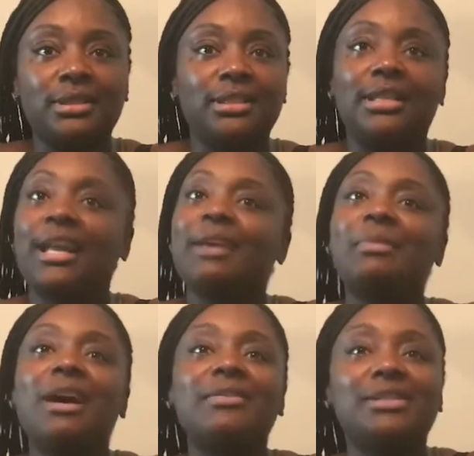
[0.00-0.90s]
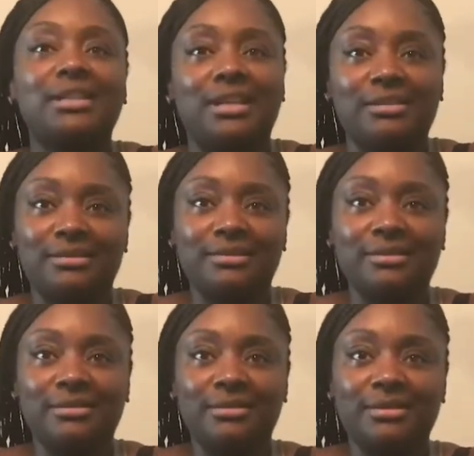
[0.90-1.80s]
Then I had my other son.
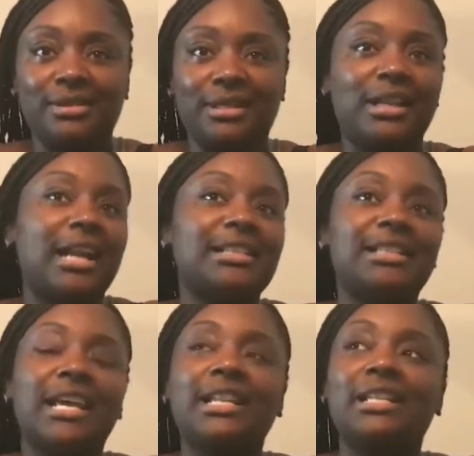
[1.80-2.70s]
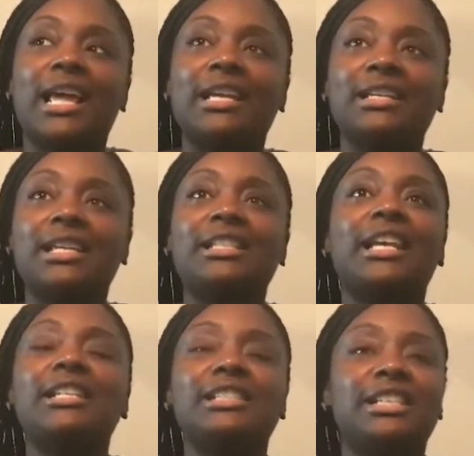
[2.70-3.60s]
And I just had to, like, his
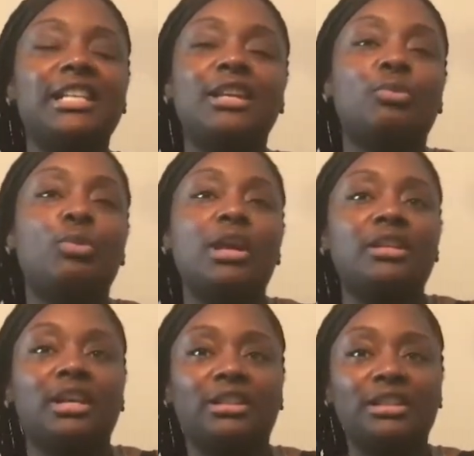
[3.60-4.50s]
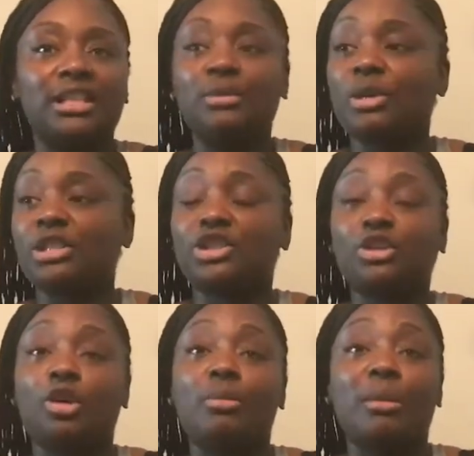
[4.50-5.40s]
energy. He didn't want nothing. He wasn't
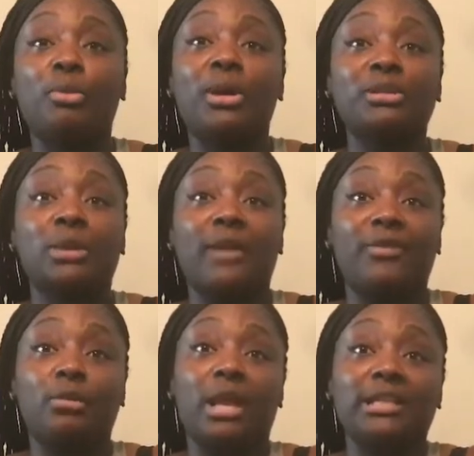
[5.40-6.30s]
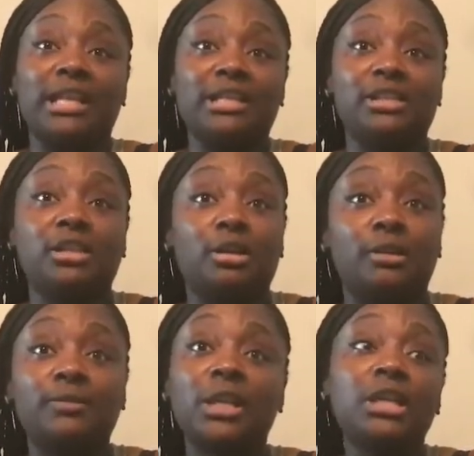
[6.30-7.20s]
showing my boys what I felt like they
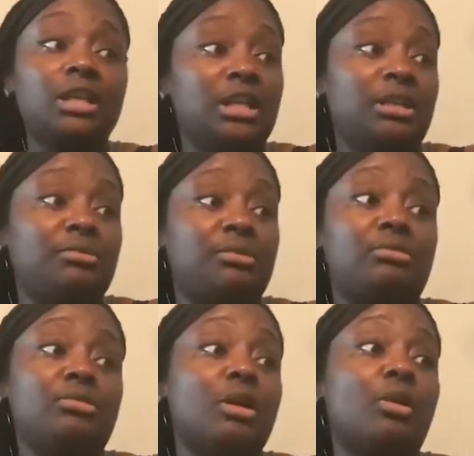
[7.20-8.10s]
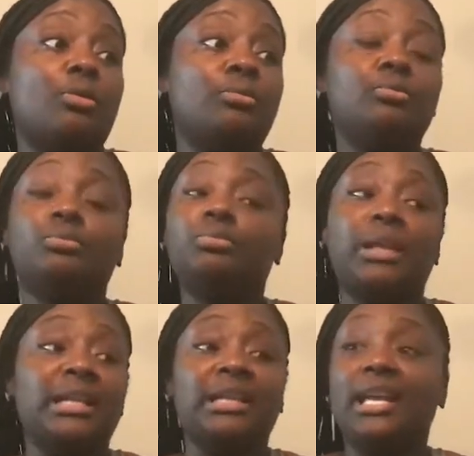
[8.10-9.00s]
deserved. He, you know,
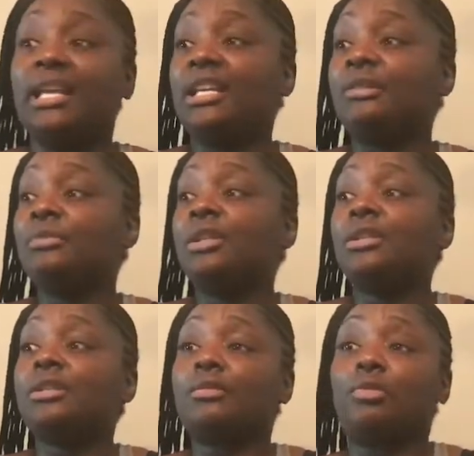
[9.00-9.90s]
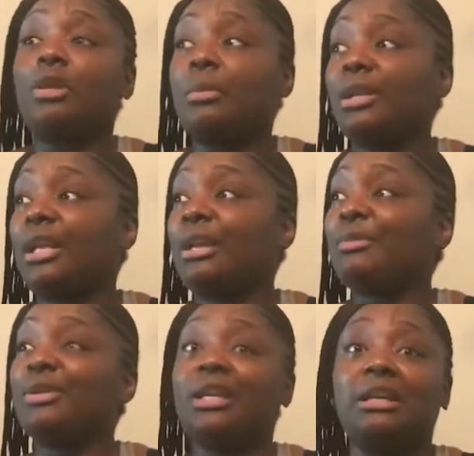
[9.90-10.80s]
played the game, scream at the game
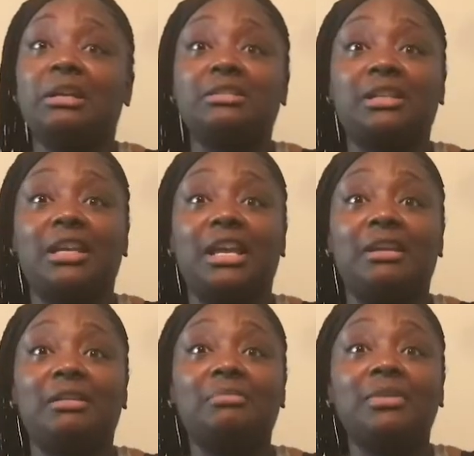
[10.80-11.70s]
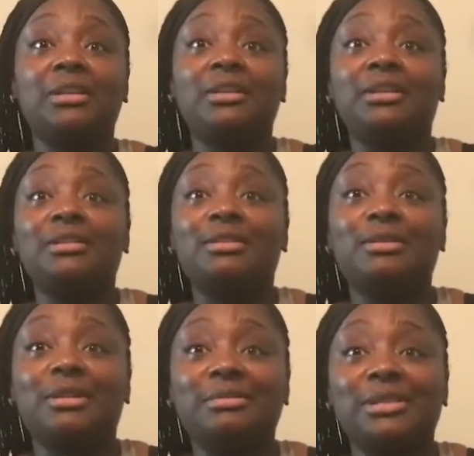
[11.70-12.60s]
all day, cussing the game. You
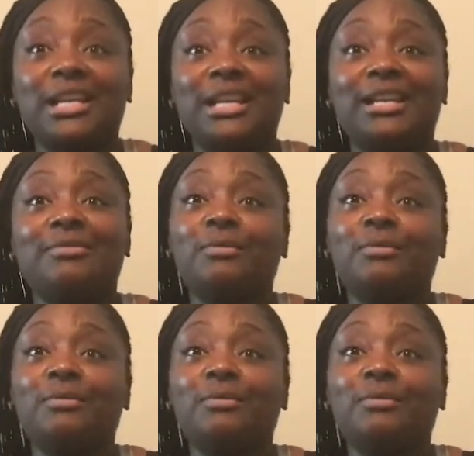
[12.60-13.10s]
know what I'm saying?